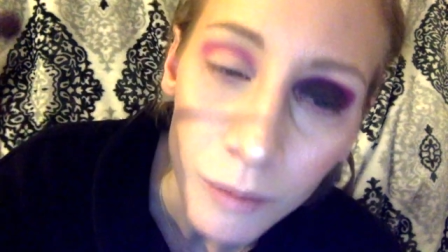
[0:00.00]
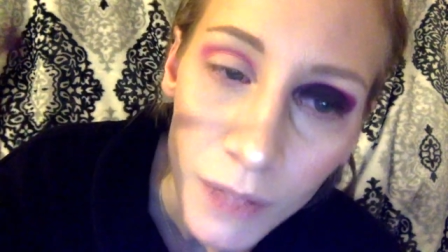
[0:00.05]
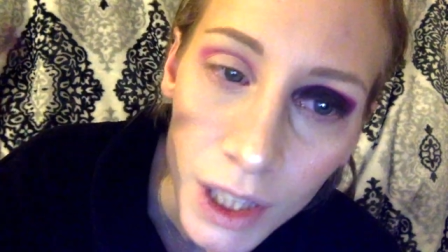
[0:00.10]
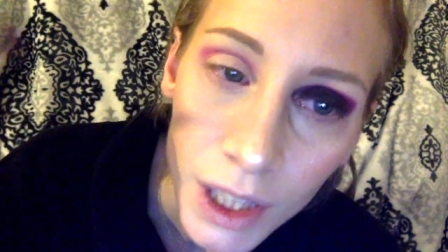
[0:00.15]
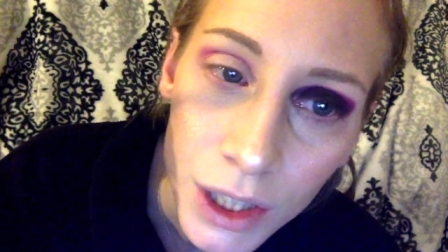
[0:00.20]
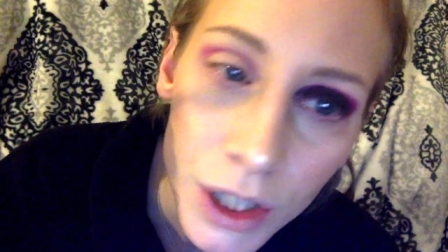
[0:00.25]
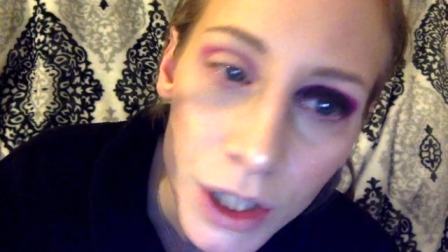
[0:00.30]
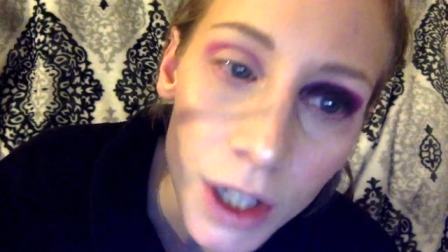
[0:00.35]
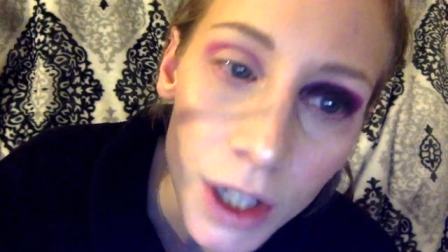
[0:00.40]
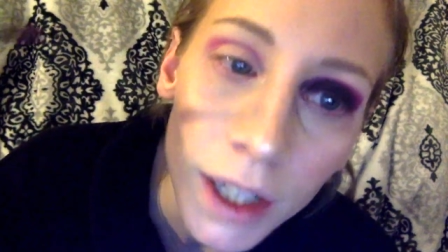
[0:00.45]

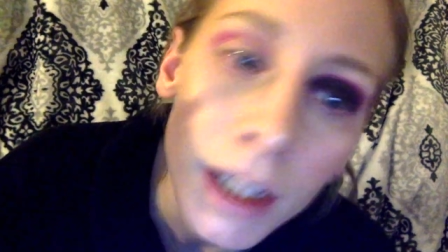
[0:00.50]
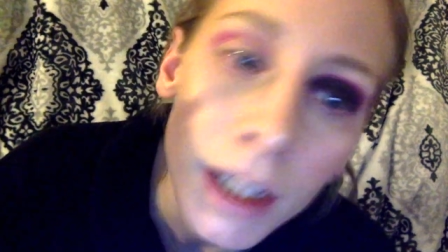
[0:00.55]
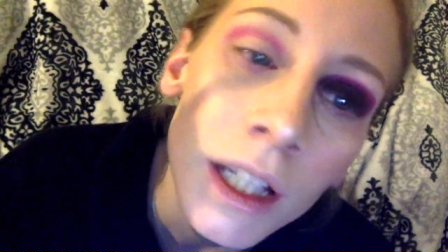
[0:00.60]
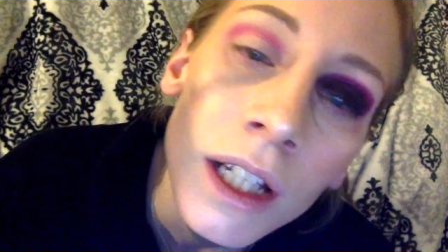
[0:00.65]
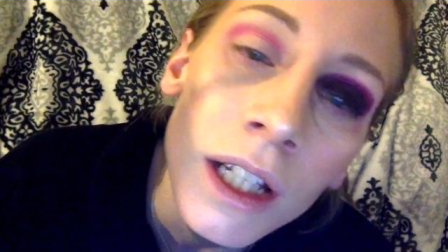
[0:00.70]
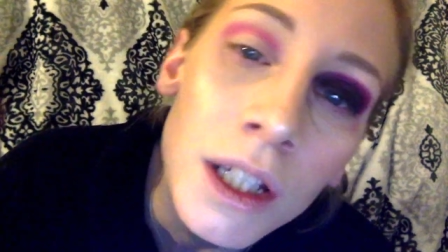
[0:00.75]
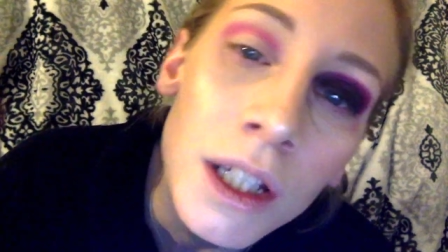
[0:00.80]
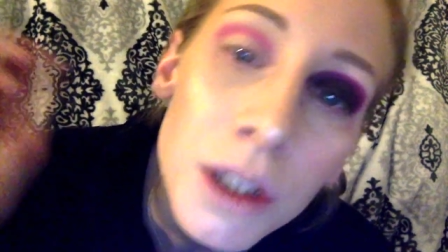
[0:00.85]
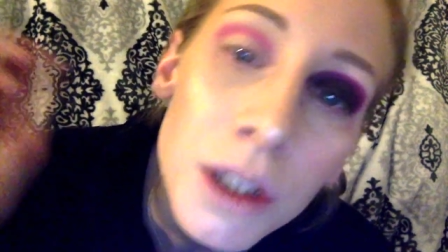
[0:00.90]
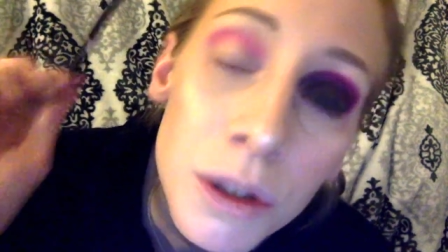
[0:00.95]
Sorry.
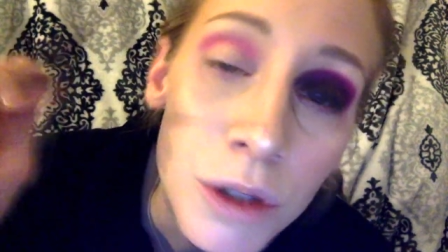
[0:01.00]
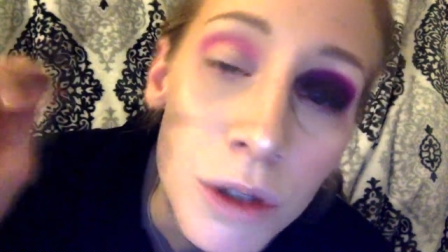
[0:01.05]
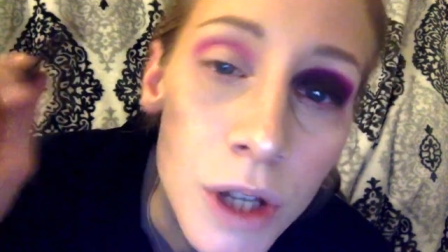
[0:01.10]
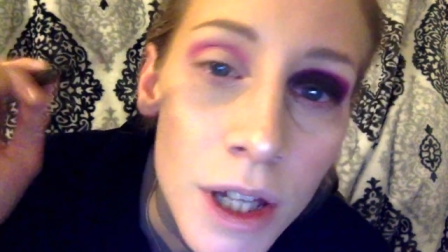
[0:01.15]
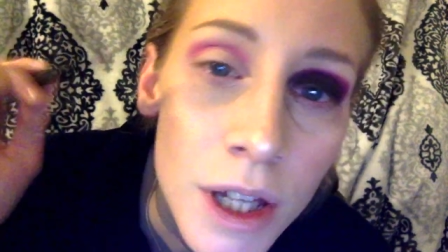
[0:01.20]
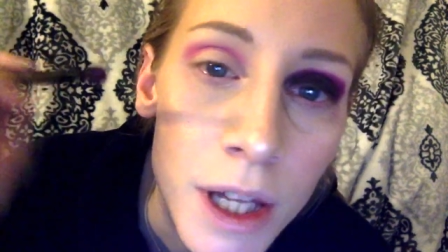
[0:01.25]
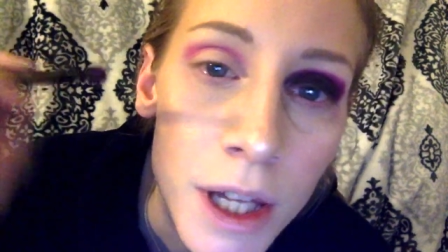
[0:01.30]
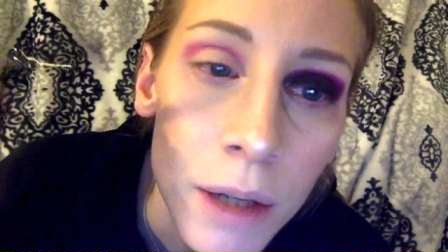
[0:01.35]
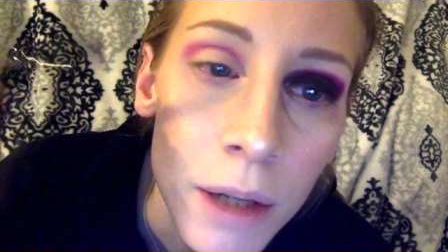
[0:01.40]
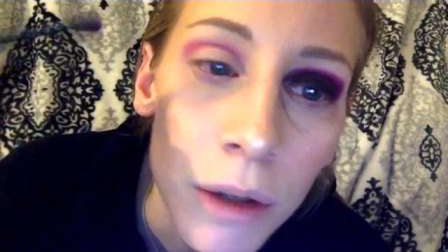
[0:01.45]
Use
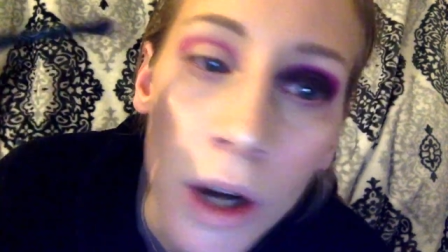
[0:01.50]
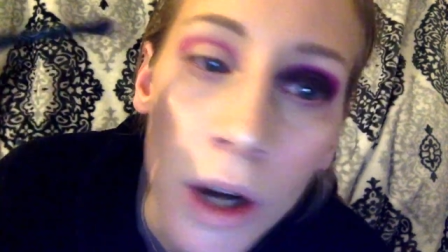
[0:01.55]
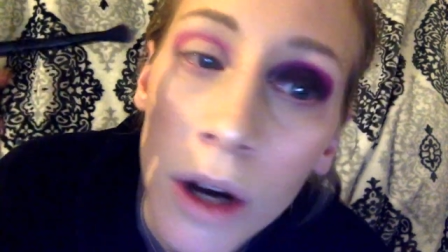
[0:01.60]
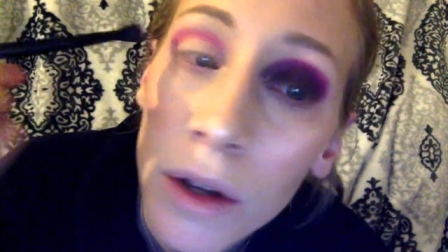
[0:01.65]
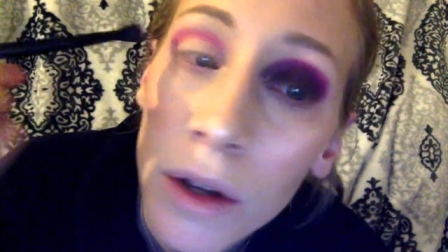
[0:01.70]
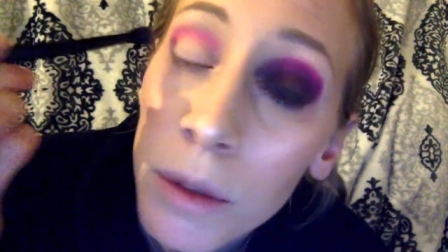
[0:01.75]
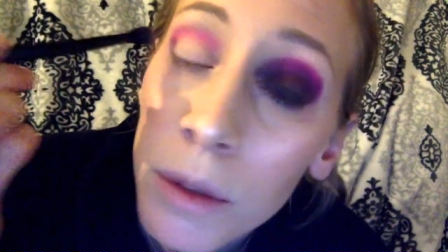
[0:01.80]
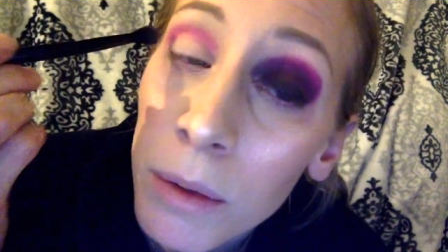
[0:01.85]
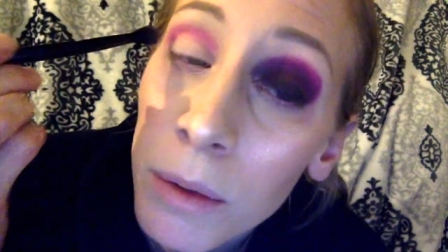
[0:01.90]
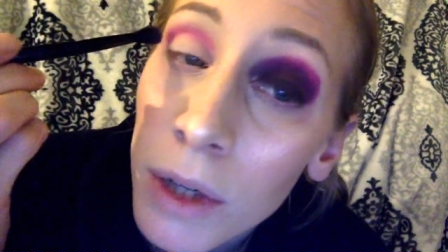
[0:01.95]
all
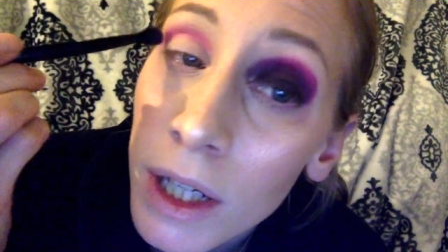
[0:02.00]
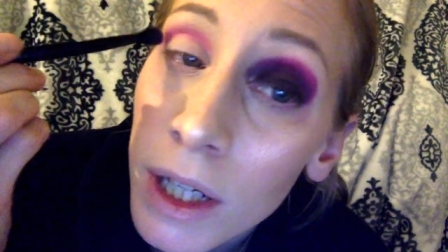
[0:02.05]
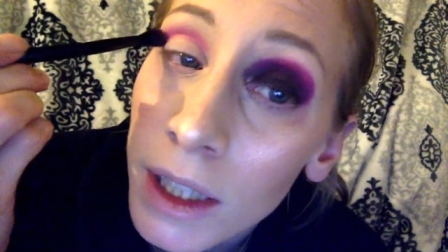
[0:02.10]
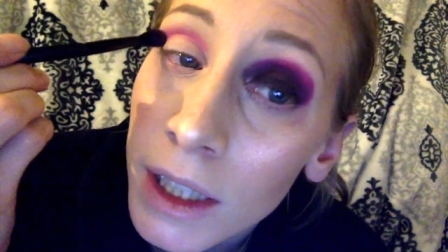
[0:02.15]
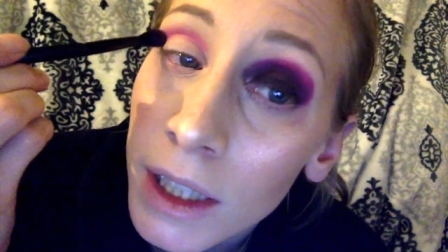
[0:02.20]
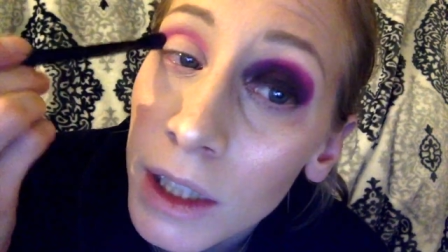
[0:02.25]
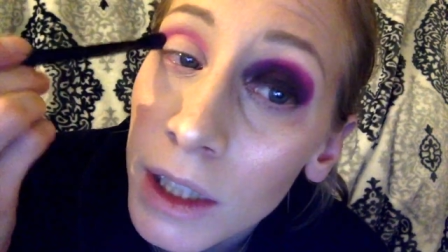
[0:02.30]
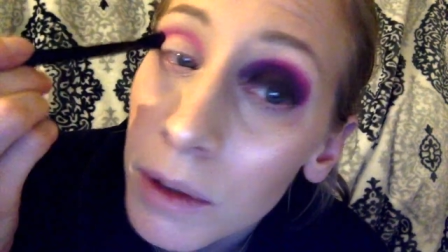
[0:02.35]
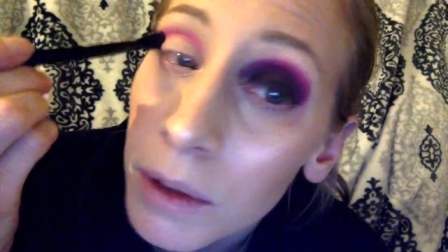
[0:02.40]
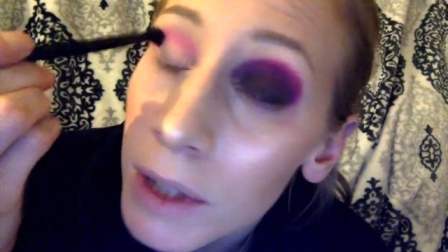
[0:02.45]
the product
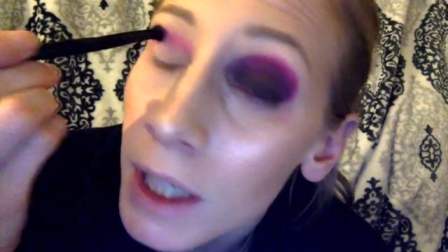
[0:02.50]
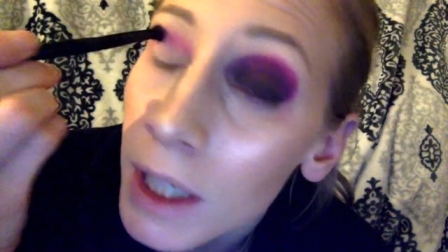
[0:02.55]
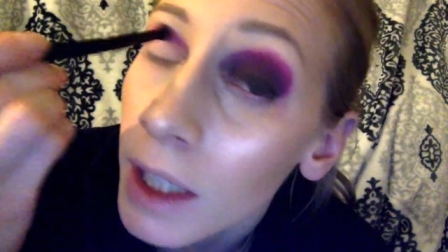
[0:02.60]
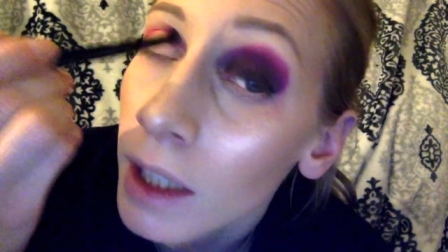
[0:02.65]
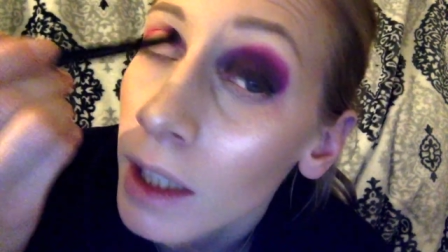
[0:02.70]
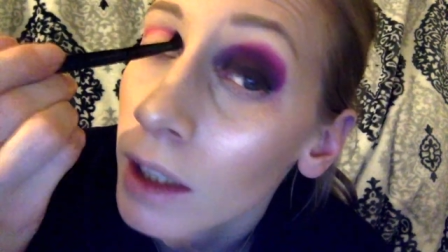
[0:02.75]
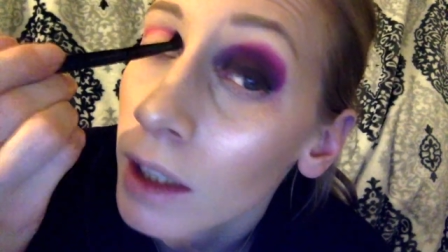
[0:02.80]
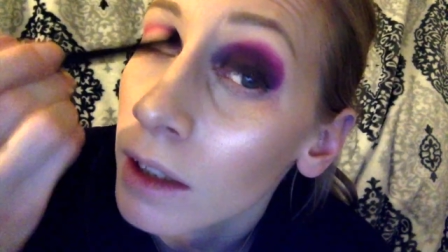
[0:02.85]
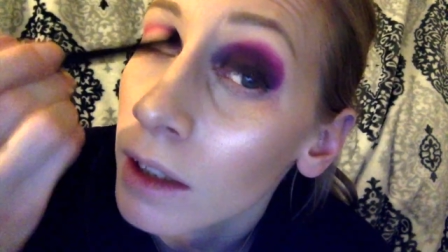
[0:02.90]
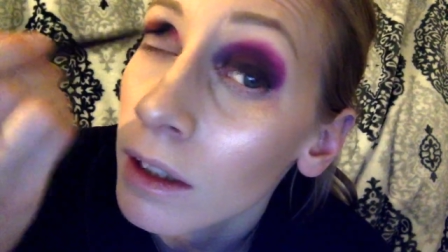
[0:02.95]
that you
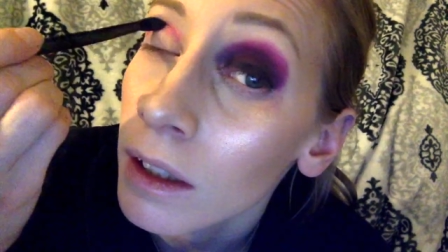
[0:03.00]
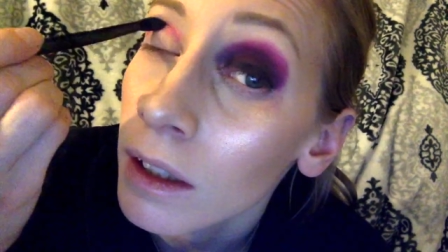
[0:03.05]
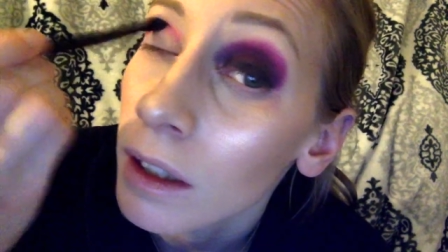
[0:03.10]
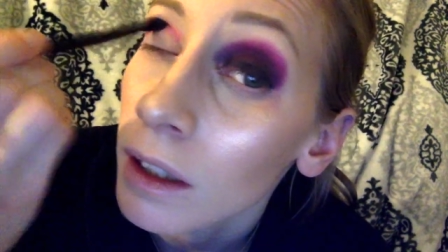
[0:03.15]
can